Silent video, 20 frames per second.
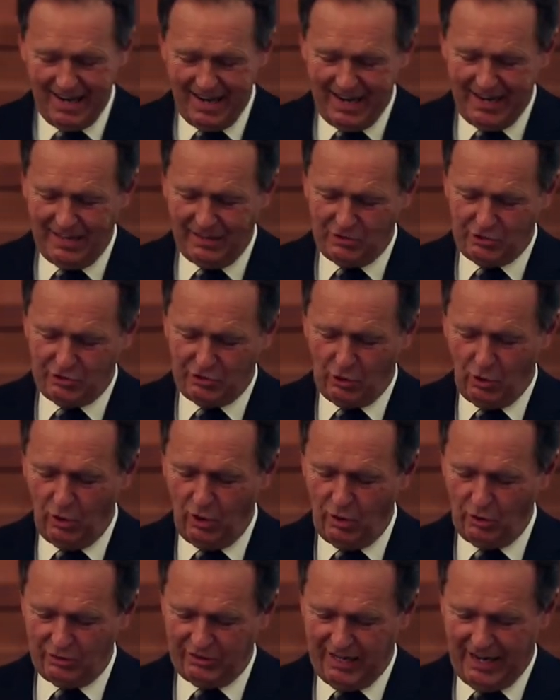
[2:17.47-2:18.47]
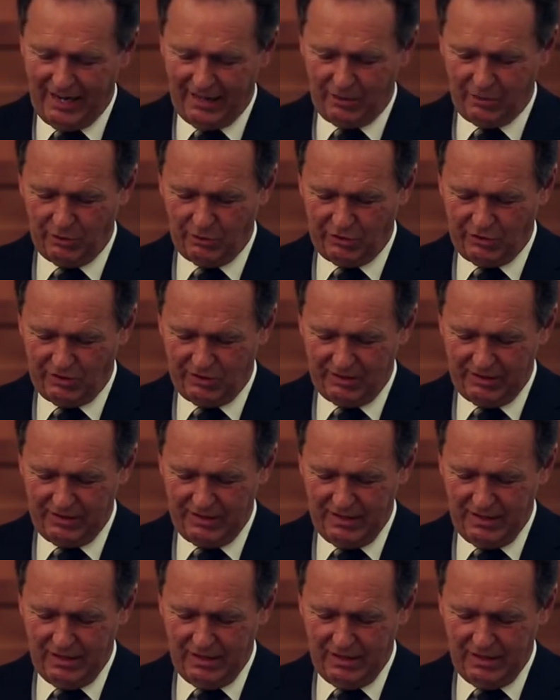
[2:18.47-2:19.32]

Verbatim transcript: Eight solo tackles,